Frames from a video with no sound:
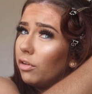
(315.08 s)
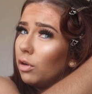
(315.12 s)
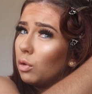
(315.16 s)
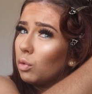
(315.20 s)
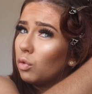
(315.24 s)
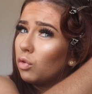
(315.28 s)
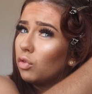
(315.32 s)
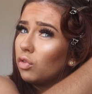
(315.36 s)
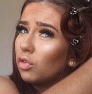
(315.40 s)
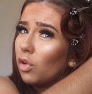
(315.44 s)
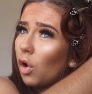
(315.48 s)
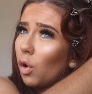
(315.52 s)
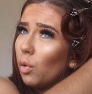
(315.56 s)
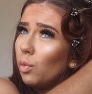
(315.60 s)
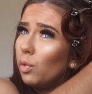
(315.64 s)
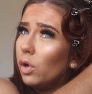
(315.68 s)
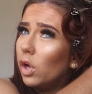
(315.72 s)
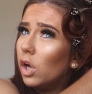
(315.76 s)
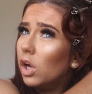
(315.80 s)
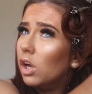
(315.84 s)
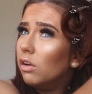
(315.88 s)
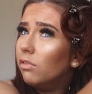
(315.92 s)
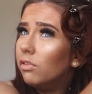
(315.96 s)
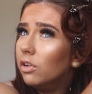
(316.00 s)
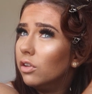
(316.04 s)
feel so
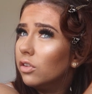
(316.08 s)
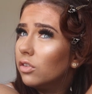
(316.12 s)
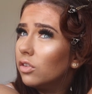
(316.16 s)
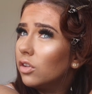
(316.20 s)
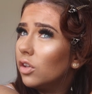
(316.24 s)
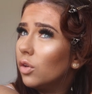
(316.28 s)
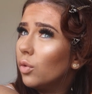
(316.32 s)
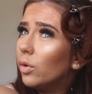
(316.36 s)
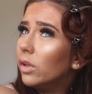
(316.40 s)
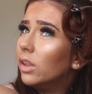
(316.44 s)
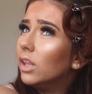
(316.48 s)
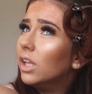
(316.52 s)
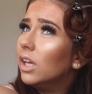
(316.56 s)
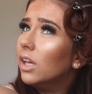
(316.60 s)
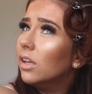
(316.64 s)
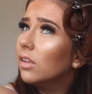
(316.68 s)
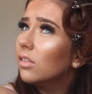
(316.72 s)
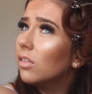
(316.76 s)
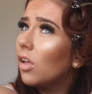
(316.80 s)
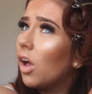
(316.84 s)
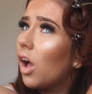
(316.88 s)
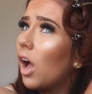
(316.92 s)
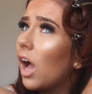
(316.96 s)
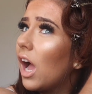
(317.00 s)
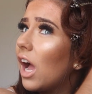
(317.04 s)
nervous doing
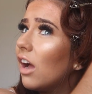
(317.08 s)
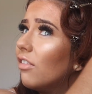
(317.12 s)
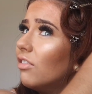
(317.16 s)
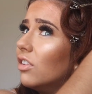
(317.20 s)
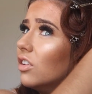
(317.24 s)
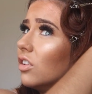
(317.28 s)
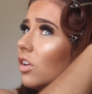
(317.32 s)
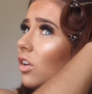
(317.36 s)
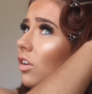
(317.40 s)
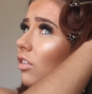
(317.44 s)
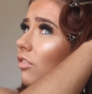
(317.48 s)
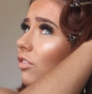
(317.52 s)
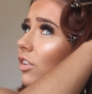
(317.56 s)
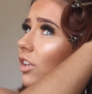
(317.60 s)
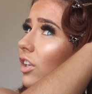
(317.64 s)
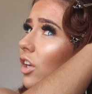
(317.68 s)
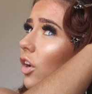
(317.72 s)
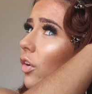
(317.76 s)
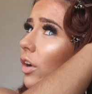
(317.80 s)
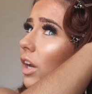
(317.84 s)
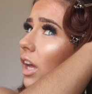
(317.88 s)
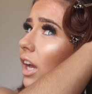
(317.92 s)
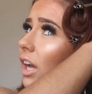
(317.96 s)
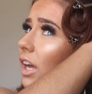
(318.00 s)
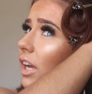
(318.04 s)
this. Like, I haven't done a
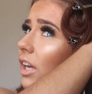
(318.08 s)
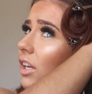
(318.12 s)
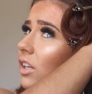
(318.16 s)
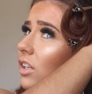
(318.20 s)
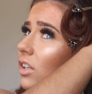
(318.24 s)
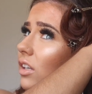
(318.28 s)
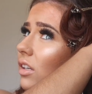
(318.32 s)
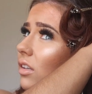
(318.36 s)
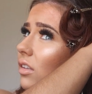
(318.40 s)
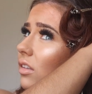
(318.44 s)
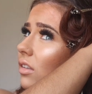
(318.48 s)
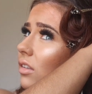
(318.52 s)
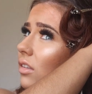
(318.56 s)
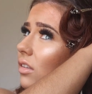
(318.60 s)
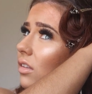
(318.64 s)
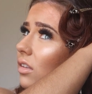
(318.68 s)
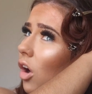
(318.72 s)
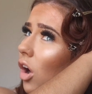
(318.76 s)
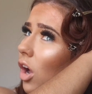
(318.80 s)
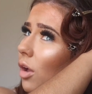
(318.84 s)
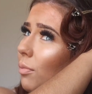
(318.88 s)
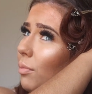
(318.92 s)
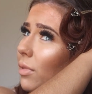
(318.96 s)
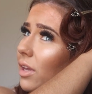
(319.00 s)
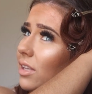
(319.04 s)
video in ages.
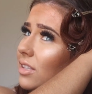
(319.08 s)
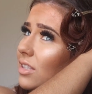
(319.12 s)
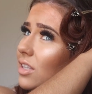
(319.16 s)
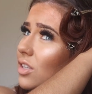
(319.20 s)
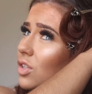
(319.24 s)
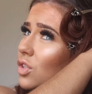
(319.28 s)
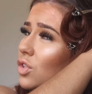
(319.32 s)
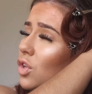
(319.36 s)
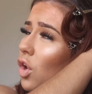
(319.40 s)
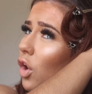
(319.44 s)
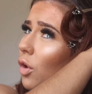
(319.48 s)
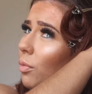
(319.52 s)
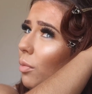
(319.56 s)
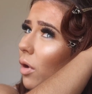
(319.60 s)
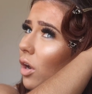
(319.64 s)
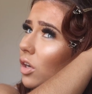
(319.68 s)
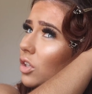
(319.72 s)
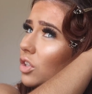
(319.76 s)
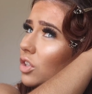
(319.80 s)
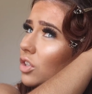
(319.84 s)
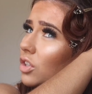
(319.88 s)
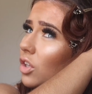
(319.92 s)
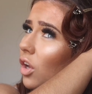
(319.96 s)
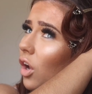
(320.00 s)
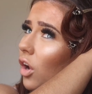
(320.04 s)
I miss it so
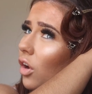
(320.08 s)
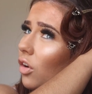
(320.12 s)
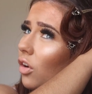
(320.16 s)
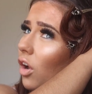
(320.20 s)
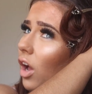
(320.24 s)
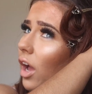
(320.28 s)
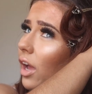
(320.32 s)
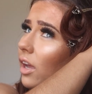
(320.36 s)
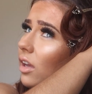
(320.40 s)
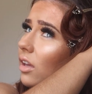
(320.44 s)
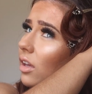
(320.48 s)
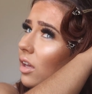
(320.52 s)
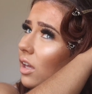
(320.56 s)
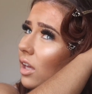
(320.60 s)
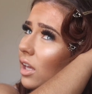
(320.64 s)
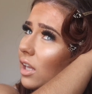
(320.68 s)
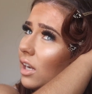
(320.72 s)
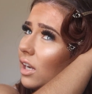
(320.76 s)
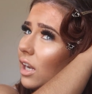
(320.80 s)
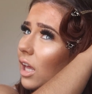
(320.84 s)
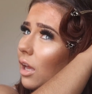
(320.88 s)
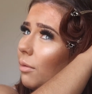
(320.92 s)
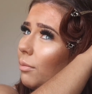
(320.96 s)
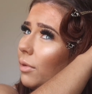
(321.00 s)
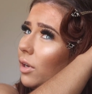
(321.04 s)
much though. Like,
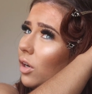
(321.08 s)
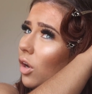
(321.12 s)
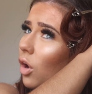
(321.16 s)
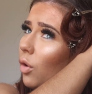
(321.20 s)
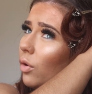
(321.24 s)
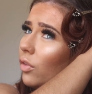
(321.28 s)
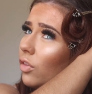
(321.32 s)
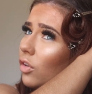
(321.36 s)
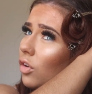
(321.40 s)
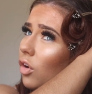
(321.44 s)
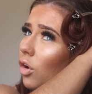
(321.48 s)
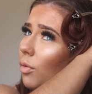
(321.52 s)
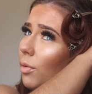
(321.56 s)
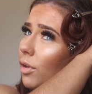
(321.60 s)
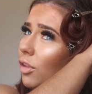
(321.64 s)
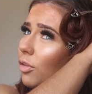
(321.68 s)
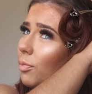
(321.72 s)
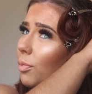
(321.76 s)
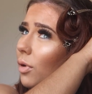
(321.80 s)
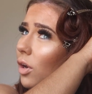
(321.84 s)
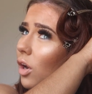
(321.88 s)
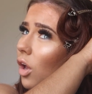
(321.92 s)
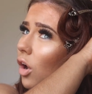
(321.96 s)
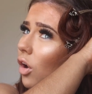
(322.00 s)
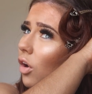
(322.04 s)
let me know in the
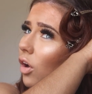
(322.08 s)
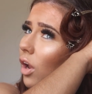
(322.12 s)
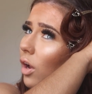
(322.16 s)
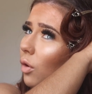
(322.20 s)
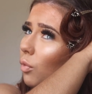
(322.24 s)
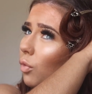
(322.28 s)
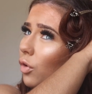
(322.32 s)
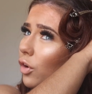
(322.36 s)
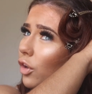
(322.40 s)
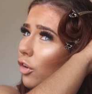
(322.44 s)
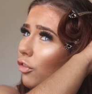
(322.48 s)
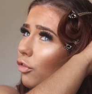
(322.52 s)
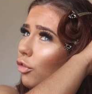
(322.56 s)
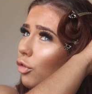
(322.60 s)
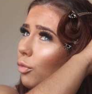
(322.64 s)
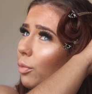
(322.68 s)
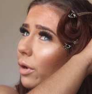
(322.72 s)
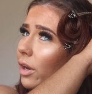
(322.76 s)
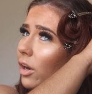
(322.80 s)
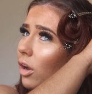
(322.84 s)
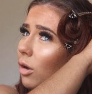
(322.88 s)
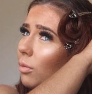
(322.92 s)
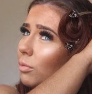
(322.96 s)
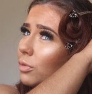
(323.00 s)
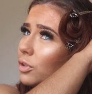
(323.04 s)
comments below like what you've all
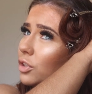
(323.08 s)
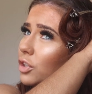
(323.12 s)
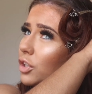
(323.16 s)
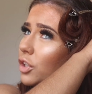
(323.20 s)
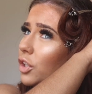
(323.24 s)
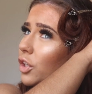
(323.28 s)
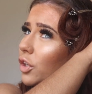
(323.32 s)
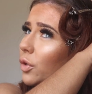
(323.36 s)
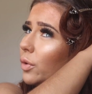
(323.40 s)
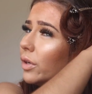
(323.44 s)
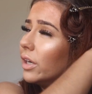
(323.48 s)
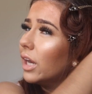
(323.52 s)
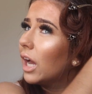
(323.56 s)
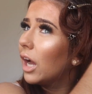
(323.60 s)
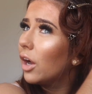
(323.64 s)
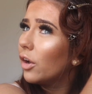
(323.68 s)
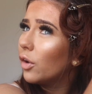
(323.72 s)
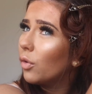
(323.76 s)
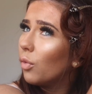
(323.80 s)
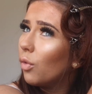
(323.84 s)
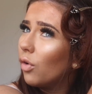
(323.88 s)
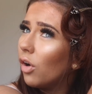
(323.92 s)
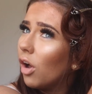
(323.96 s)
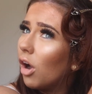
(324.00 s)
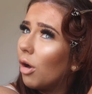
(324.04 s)
been up to and how
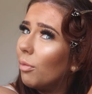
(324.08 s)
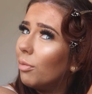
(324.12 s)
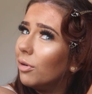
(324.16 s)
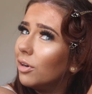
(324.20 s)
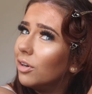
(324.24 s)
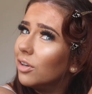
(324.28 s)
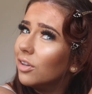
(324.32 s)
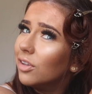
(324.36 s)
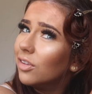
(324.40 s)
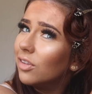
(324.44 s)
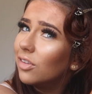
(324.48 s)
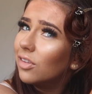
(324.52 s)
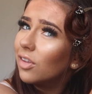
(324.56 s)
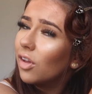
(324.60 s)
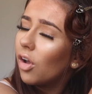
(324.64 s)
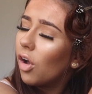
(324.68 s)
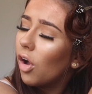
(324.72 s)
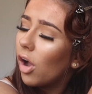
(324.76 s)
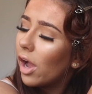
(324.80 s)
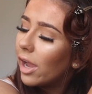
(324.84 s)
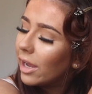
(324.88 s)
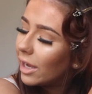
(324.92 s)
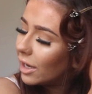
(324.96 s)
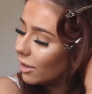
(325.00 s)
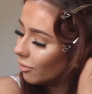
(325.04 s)
you all are, because
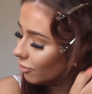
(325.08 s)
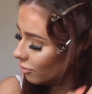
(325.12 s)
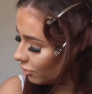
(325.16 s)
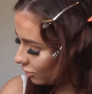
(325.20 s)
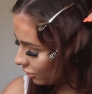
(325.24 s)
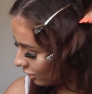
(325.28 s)
I have